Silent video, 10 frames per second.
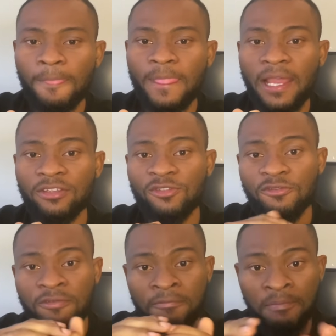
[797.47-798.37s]
and
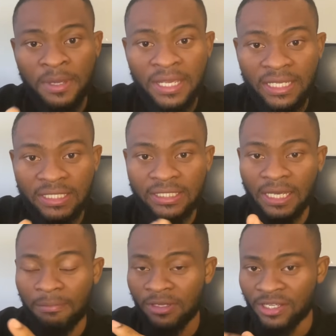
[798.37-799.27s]
you've paid the
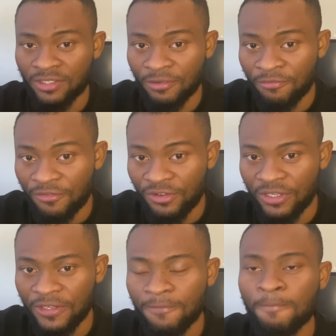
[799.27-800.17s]
application
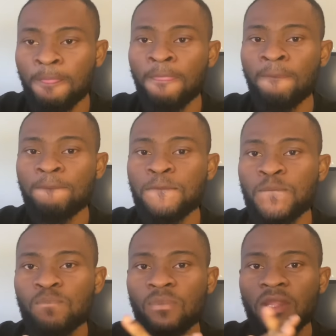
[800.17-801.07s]
fee,
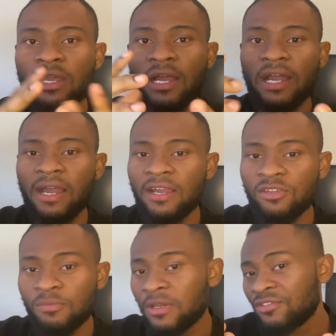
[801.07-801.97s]

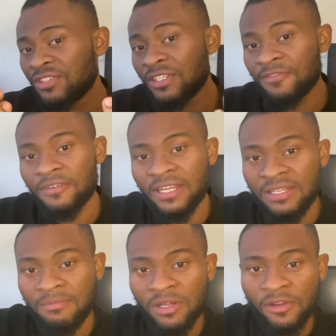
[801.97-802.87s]
you may receive an
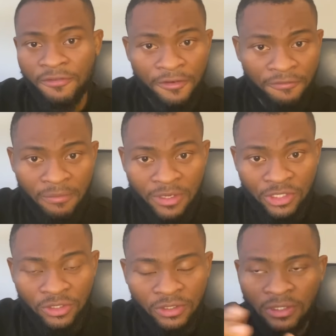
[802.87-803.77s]
email of
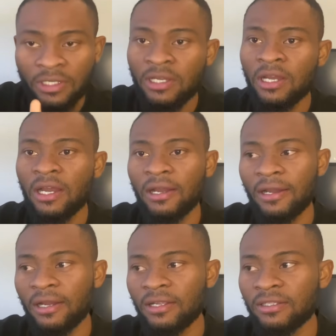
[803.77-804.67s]
confirmation,
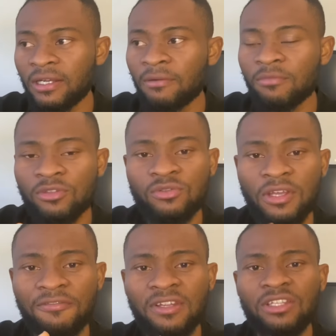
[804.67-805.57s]
and it will
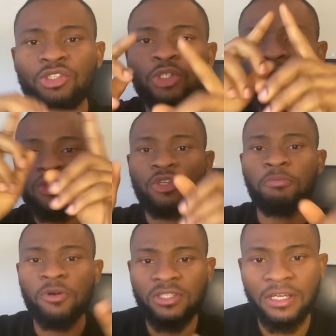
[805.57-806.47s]
definitely show on your
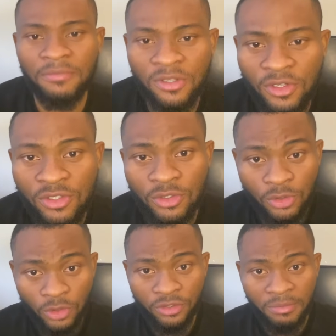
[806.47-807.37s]
portal, because
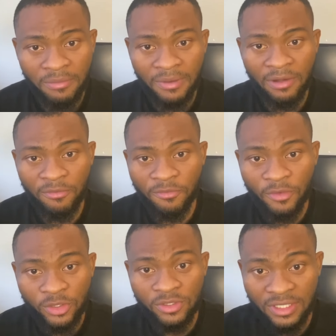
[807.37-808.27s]
remember
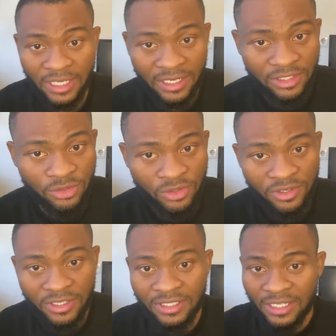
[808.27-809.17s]
when you started, you
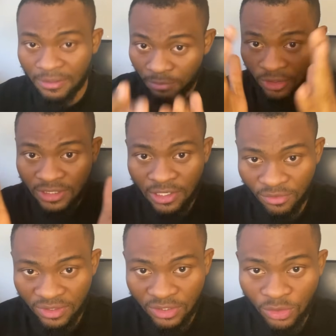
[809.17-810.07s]
created a portal
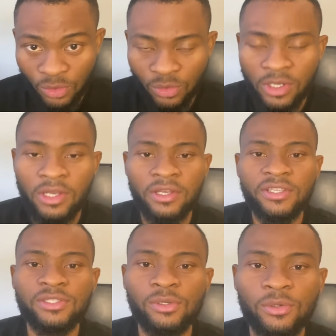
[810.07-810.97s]
with the school.
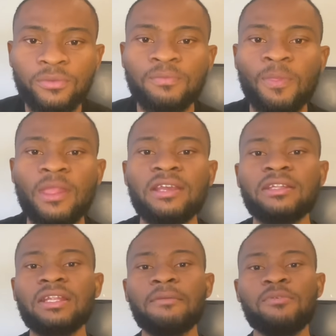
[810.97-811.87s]
So
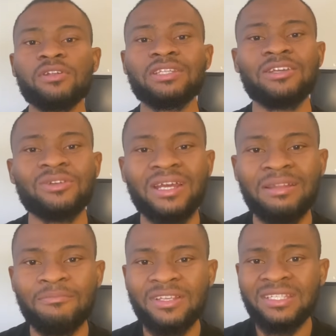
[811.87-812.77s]
in that portal, you
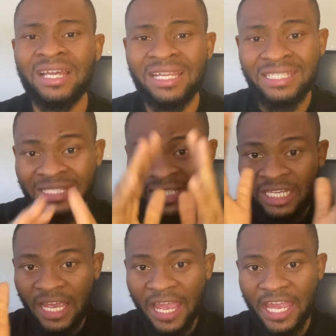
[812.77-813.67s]
can basically
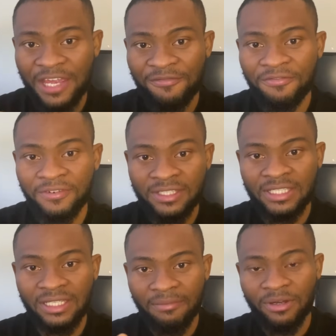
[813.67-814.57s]
see
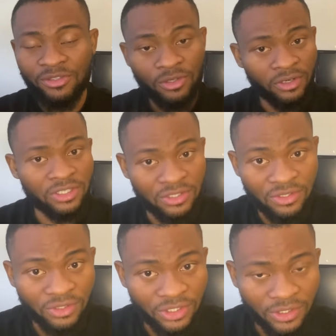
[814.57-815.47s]
everything about your
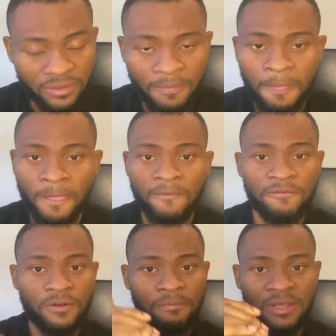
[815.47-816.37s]
registration
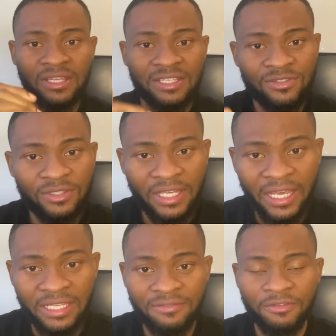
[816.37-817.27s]
from beginning to the
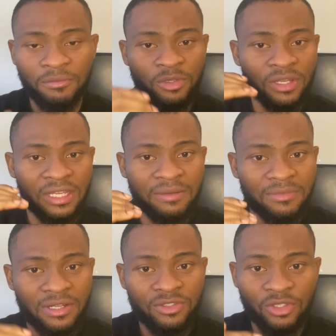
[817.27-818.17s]
end, from your name
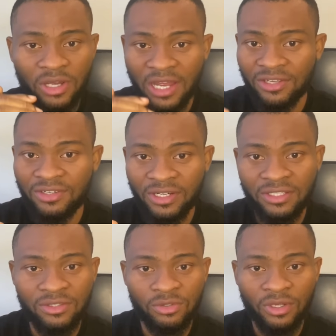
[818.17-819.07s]
down to your
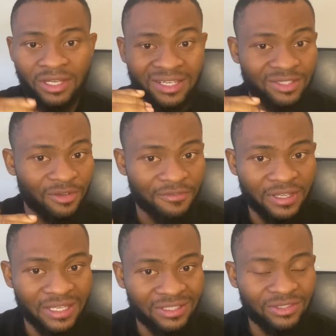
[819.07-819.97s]
address, to your next of
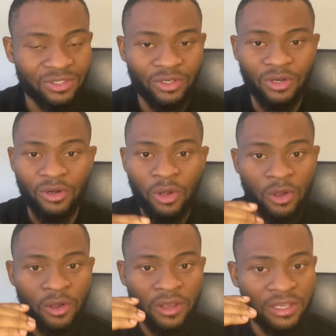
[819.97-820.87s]
kin, to your
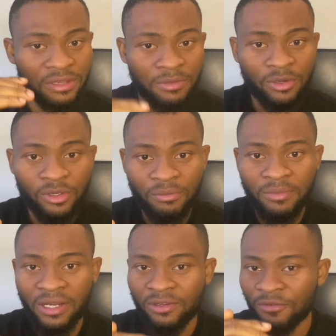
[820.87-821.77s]
email
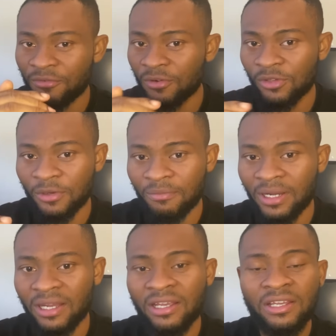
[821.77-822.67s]
number, your phone
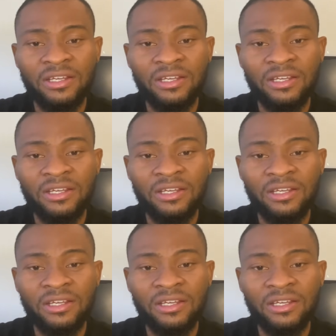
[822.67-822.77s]
number.